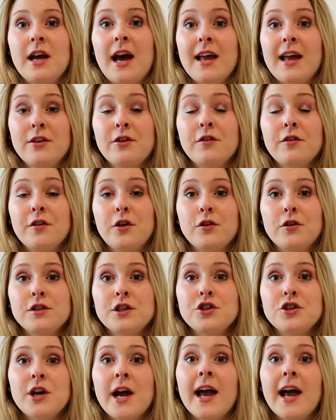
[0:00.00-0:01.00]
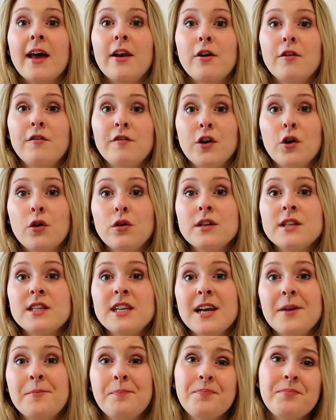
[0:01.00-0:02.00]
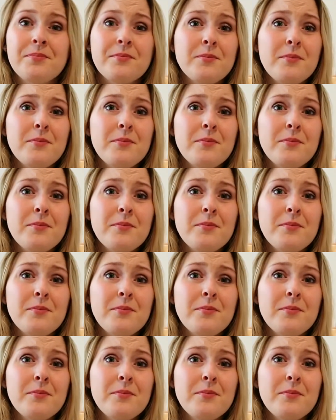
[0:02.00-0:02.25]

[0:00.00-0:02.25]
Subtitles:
and her fiance try it, and her fiance,